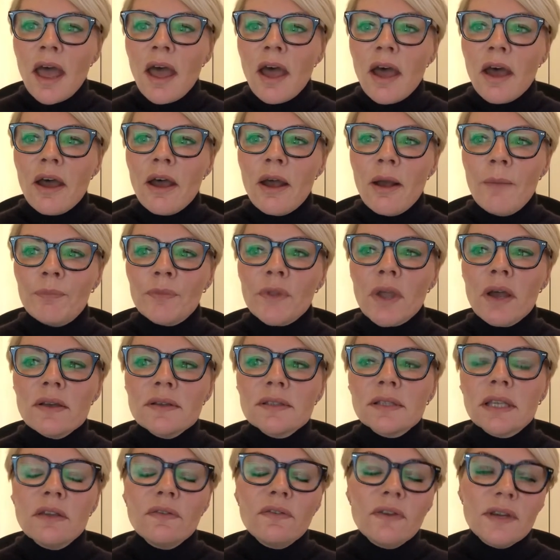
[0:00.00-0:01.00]
um,
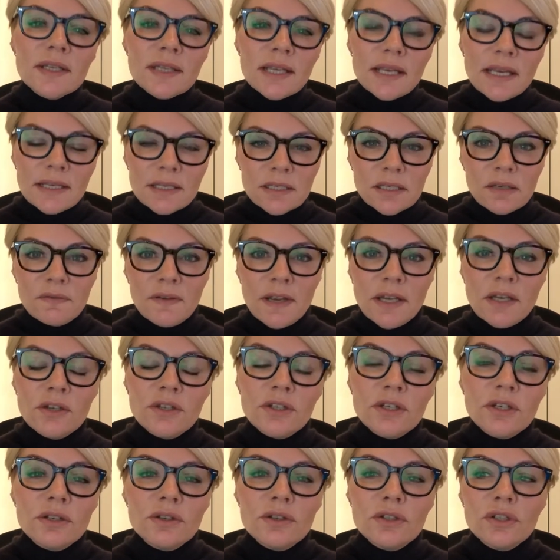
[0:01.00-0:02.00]
asking for his
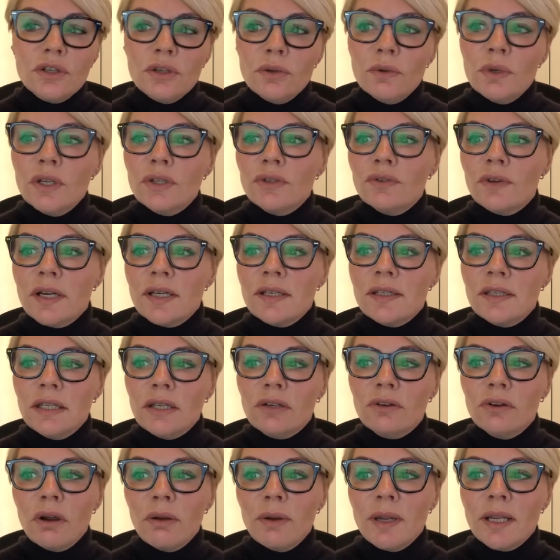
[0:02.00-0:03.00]
intervention to address
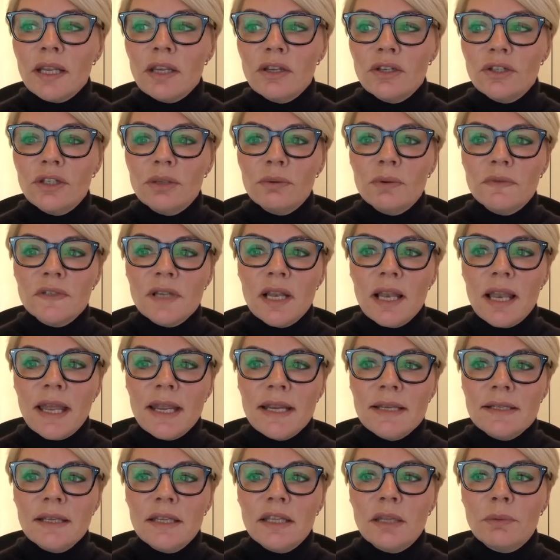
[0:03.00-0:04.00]
the growing issue of
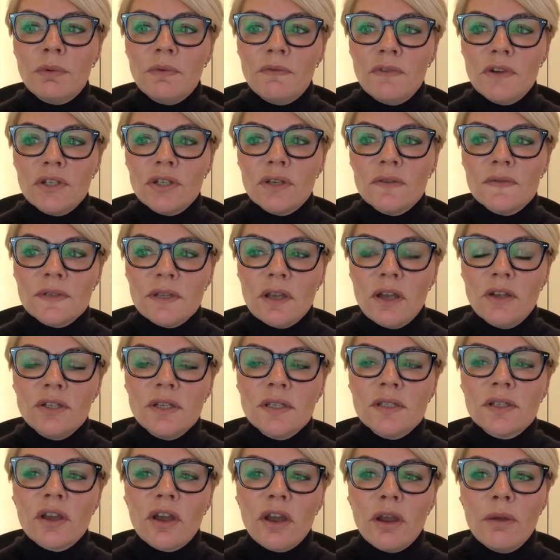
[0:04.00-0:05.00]
delays in the provision of
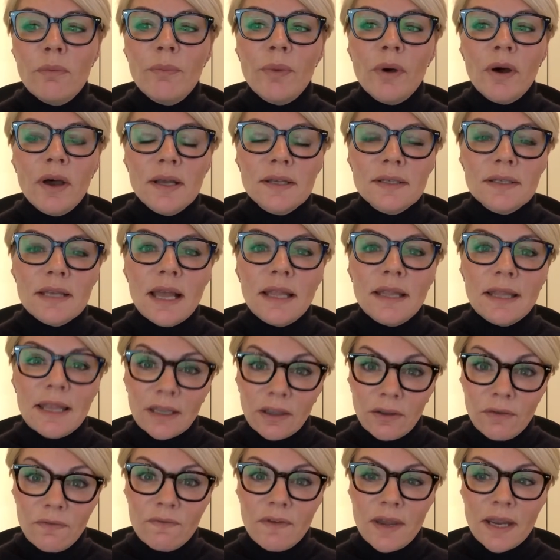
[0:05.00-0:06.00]
searches to home buyers and
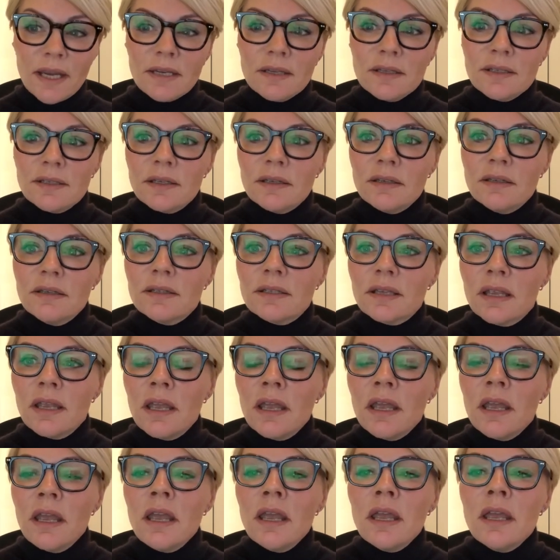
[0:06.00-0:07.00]
their conveyancers.
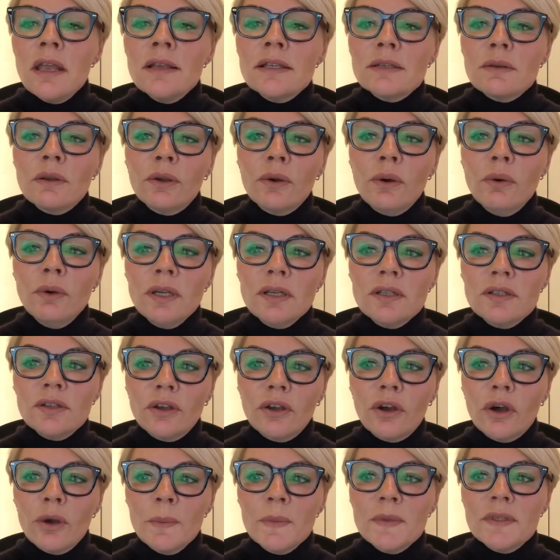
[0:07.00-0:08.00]
So according
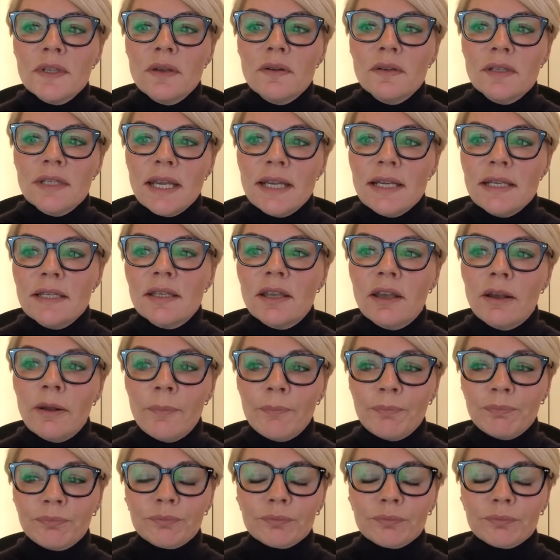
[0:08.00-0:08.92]
to COPSO data,